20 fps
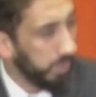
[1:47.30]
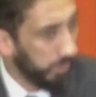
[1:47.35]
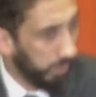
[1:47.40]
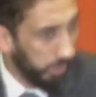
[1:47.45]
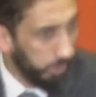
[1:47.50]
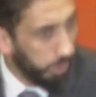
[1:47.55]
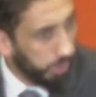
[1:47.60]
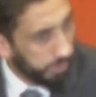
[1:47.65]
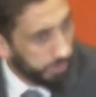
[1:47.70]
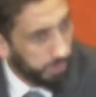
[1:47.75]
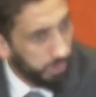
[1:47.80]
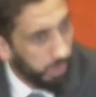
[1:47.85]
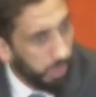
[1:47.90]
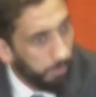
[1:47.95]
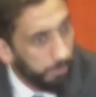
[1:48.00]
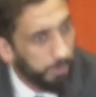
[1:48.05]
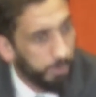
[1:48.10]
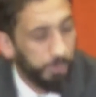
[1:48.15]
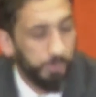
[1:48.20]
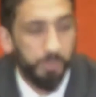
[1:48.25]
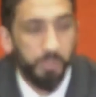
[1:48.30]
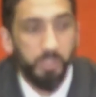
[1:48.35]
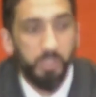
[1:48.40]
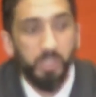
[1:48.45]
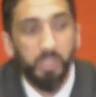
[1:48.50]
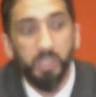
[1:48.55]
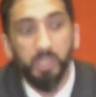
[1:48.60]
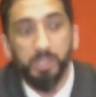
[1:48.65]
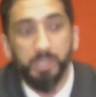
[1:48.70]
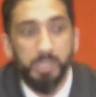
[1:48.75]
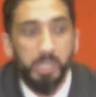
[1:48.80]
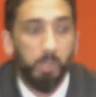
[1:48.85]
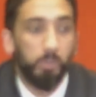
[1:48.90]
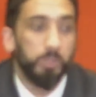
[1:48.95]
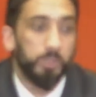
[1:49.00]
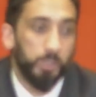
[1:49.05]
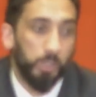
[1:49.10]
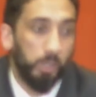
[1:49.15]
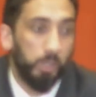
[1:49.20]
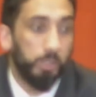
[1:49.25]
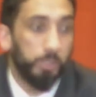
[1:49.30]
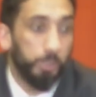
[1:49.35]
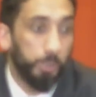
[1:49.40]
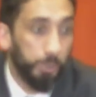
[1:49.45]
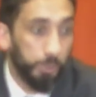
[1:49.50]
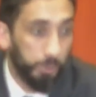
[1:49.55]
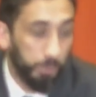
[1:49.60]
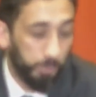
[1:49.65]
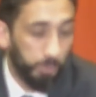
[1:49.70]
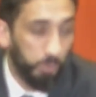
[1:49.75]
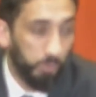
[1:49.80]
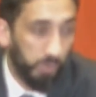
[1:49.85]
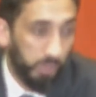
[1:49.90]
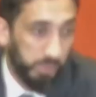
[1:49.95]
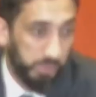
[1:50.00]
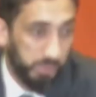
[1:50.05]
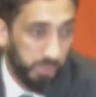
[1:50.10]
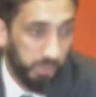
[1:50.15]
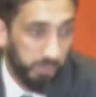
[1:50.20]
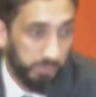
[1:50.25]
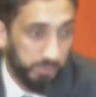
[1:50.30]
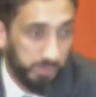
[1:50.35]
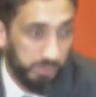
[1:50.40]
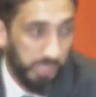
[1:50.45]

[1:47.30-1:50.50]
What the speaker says: They lost their opportunity, now it's our turn to prove ourselves.